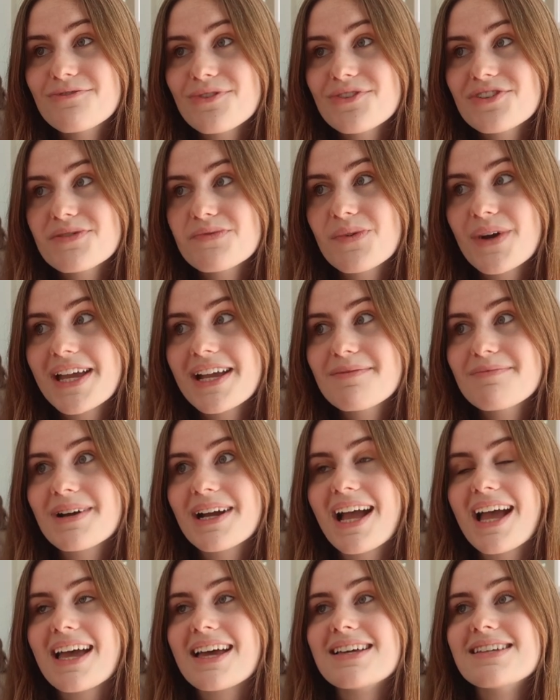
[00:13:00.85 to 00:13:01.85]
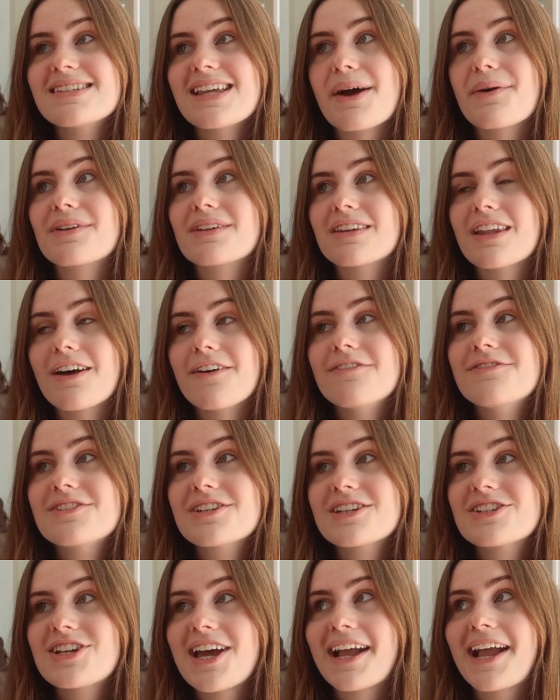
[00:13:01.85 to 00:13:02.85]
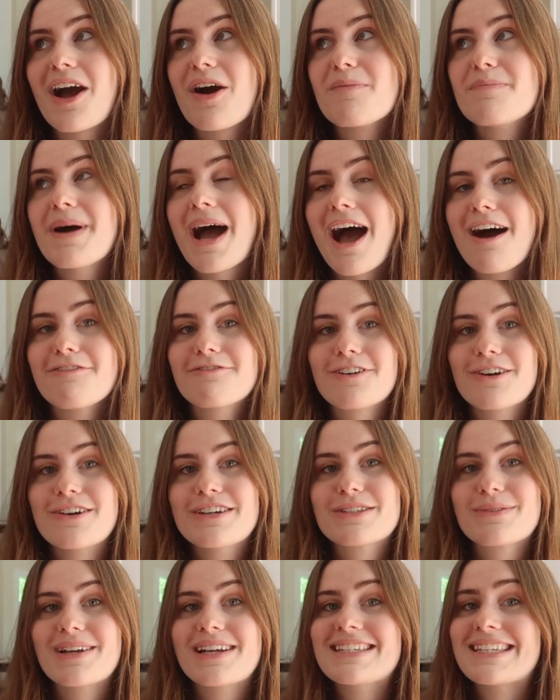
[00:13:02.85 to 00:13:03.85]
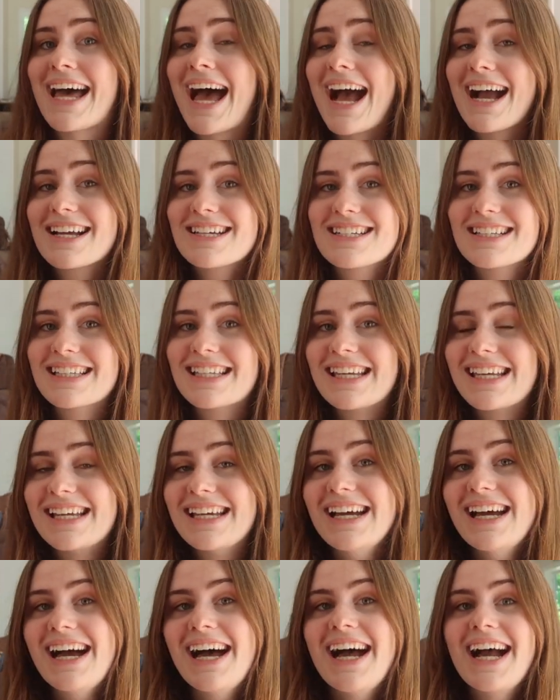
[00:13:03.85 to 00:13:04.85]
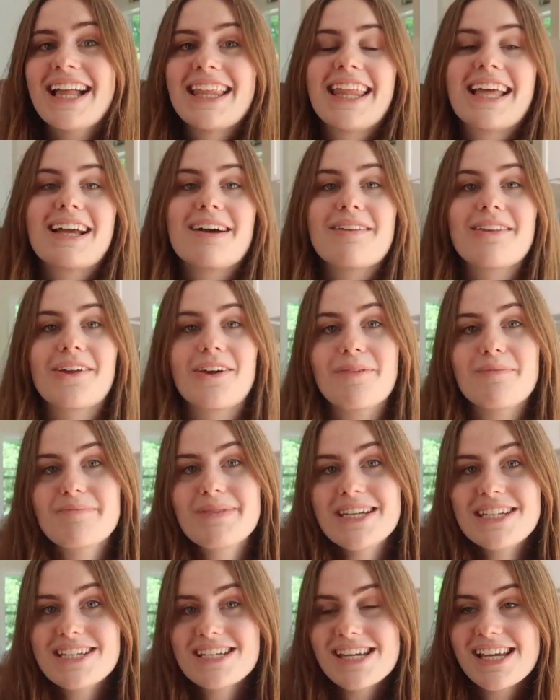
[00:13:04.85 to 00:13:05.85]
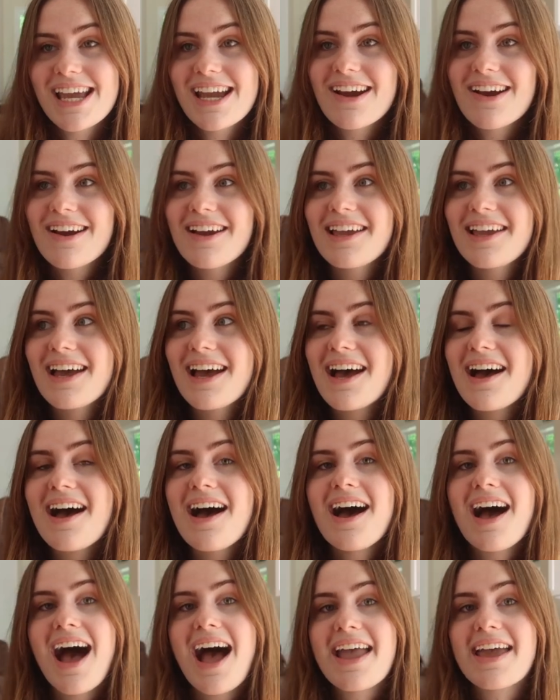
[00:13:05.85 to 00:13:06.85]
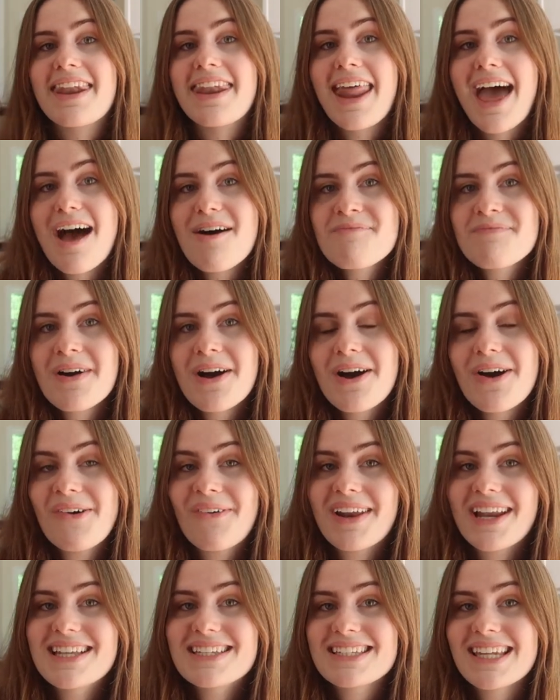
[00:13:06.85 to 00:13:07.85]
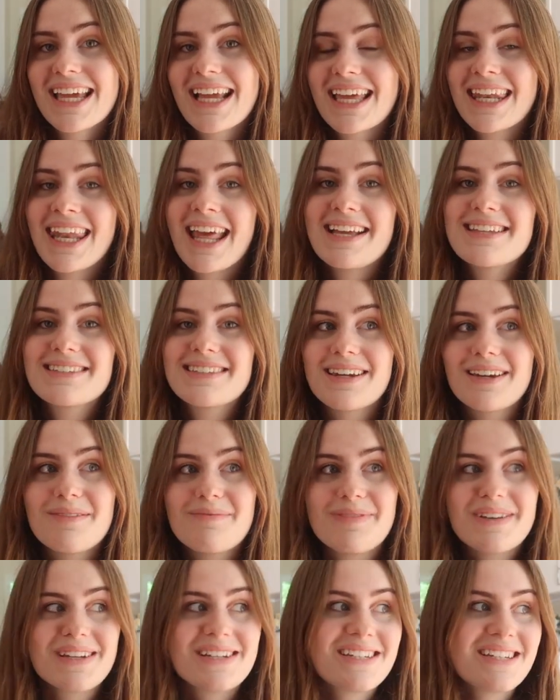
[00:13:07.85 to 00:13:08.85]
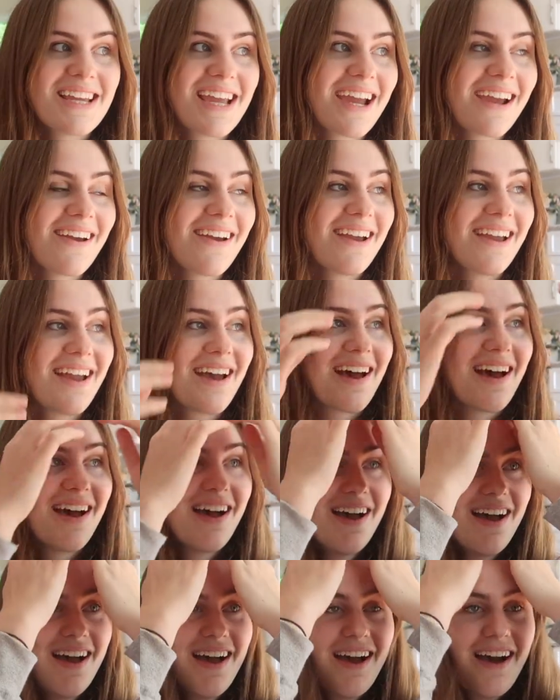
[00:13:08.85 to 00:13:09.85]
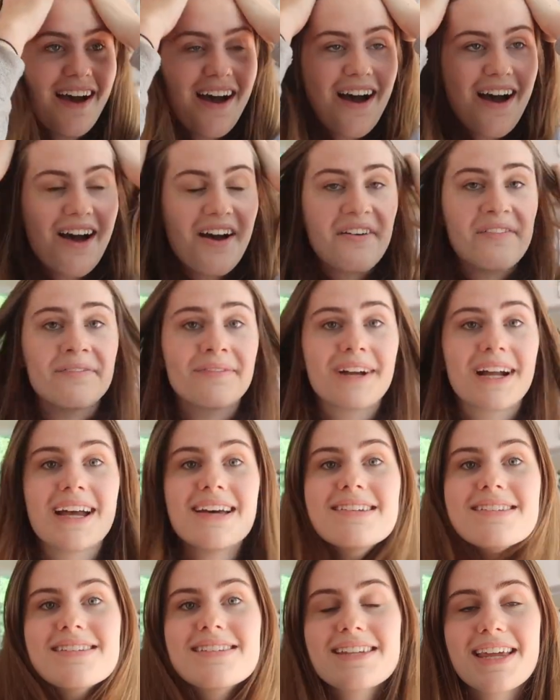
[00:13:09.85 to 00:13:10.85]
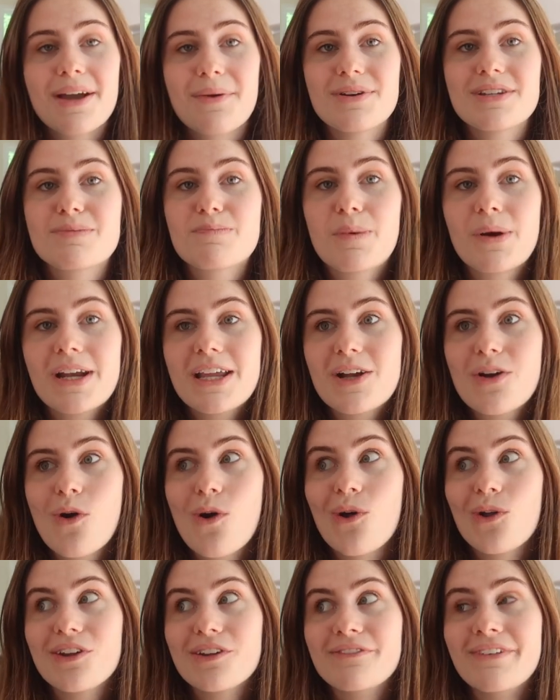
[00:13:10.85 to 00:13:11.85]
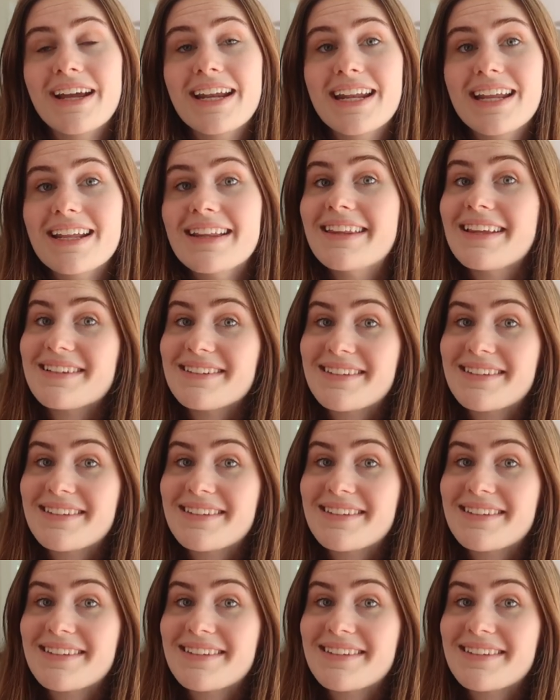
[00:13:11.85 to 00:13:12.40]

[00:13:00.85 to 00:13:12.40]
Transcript: full swing because I would love to check out Paphos when it's actually like a little beachy area, Napa when it's like a nice little beachy area um, because it was pretty cold and rainy the